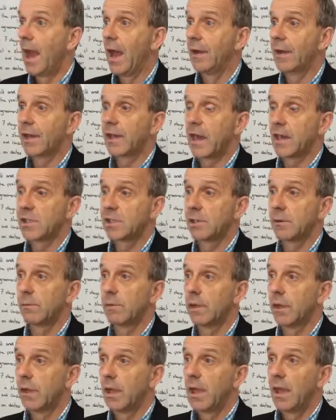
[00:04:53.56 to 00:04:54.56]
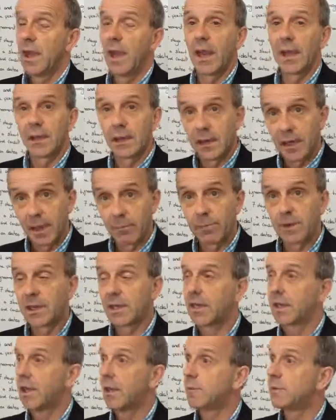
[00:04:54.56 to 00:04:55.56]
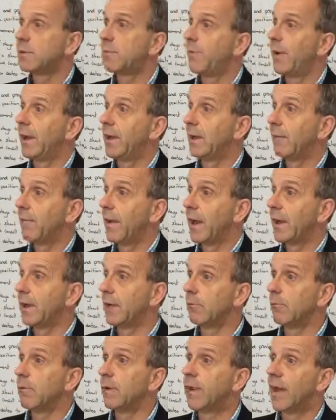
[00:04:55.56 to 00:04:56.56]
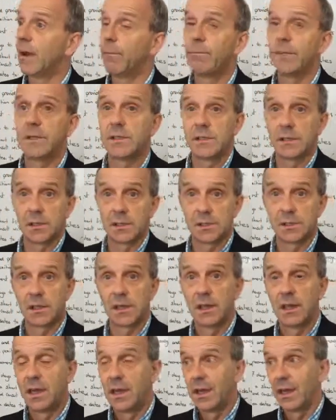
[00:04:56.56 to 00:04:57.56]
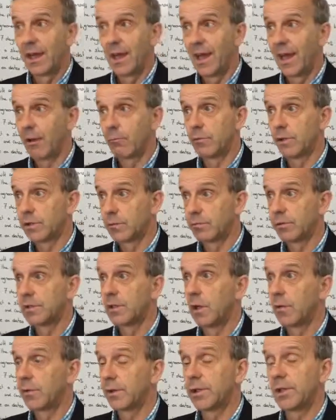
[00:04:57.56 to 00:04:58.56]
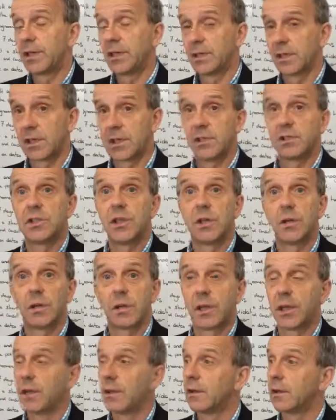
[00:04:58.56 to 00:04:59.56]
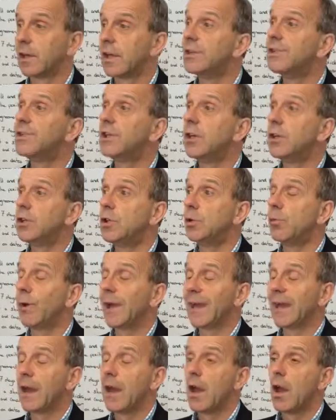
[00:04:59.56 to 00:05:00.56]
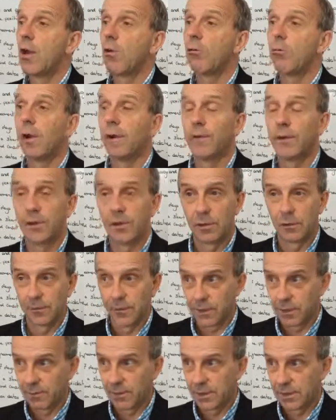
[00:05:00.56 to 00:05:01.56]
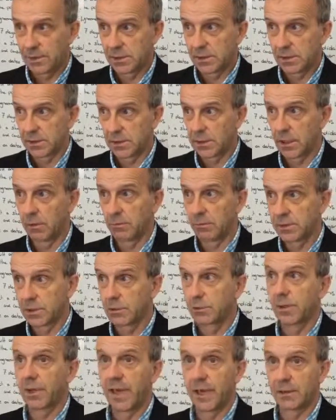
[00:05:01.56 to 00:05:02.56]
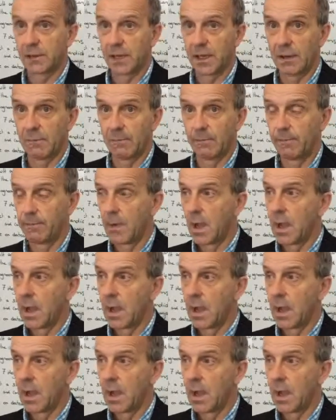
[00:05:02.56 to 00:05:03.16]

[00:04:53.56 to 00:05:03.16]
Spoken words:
and the customer ended up keep spending money with our business. which resulted in continuing revenue for the business. So it was a good outcome.